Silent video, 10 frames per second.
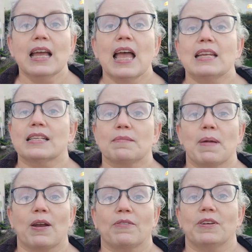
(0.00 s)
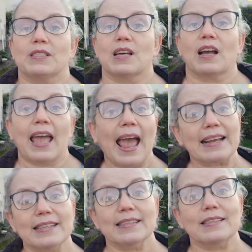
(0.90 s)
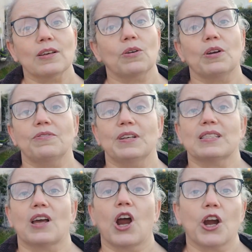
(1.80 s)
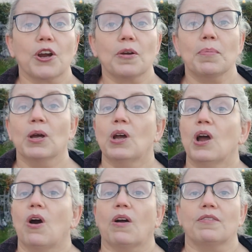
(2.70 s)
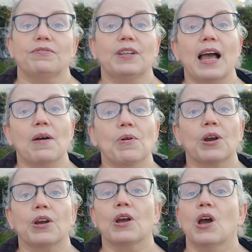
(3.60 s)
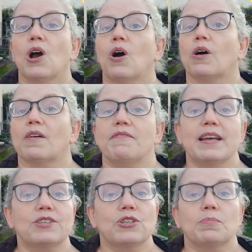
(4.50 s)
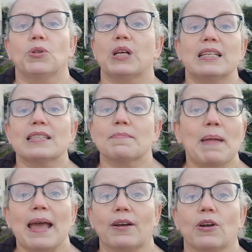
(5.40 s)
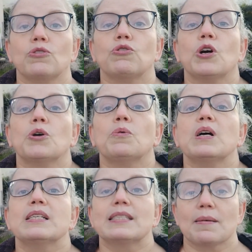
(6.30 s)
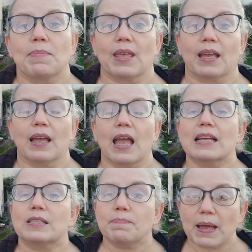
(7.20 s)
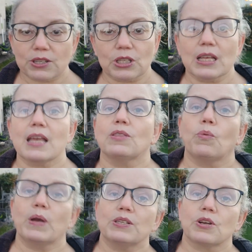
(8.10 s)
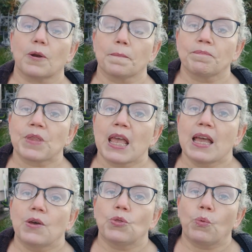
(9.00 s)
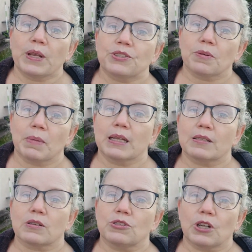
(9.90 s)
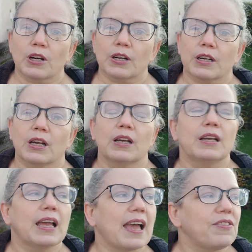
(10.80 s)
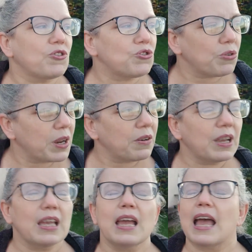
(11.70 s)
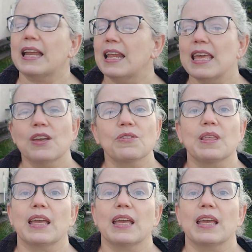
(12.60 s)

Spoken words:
It doesn't matter if it's a cactus or if it's a herb or a flower or a vegetable. It doesn't matter. Grow something, especially in the winter. The winter months are dark and they're dreary, and here